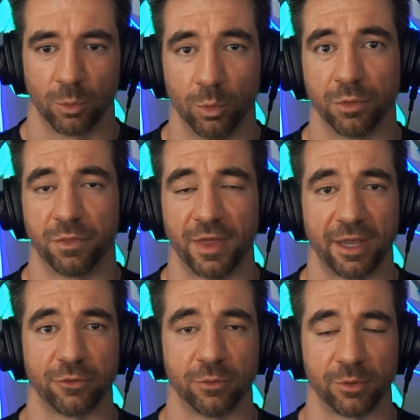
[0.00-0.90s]
Well, thank
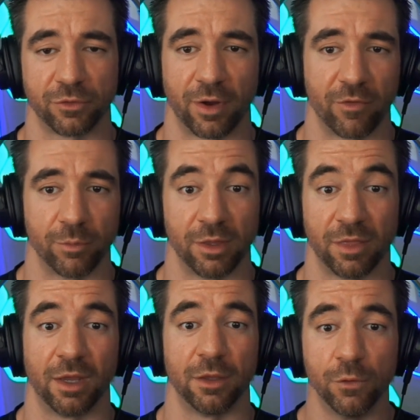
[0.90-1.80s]
you so much for having me.
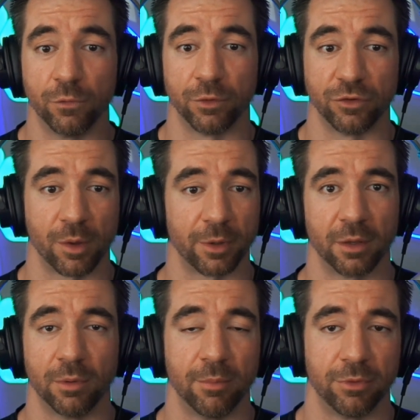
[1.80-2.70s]
Thank you for jumping
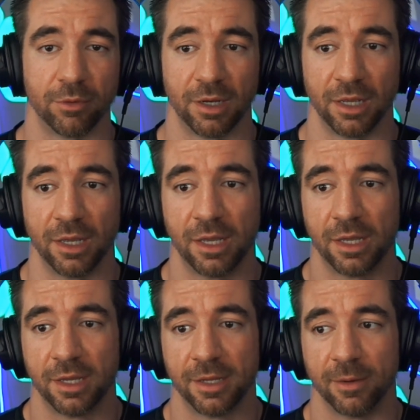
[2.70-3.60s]
in Web3.
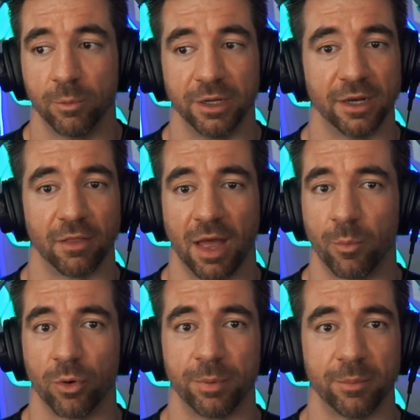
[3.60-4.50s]
We need a lot
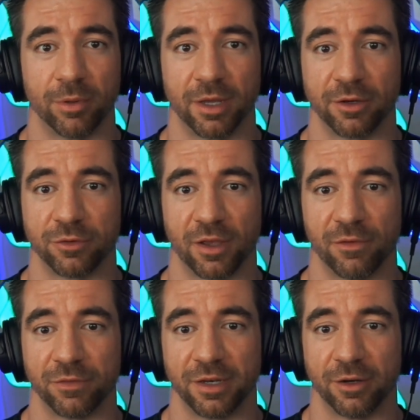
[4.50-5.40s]
more people like
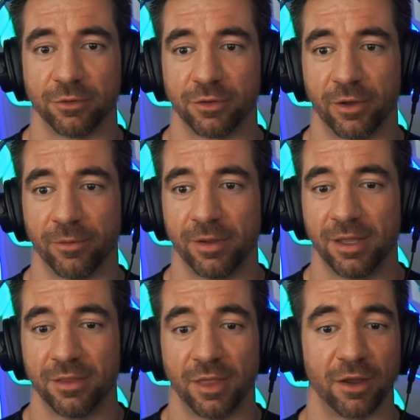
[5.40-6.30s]
yourself in here. So
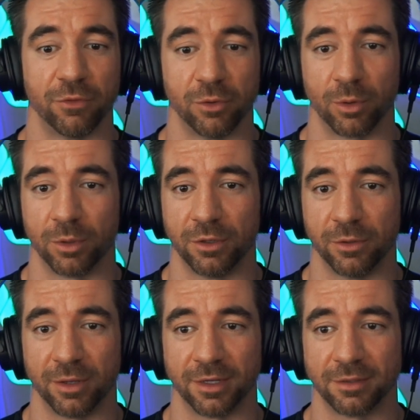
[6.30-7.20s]
thank you for doing what you're
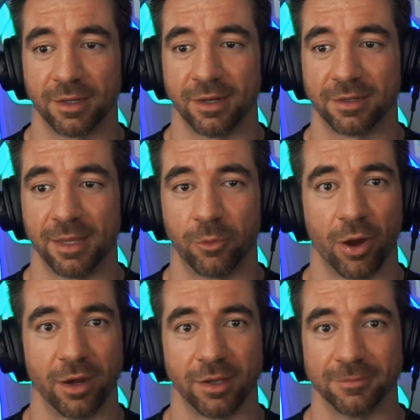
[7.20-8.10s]
doing and, and keep
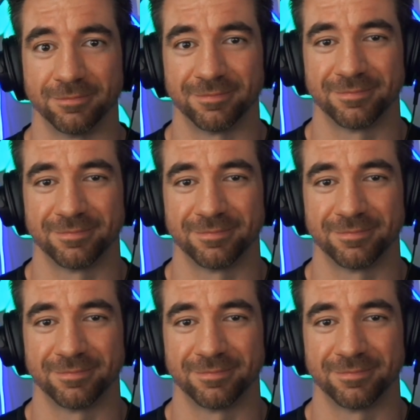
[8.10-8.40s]
grinding.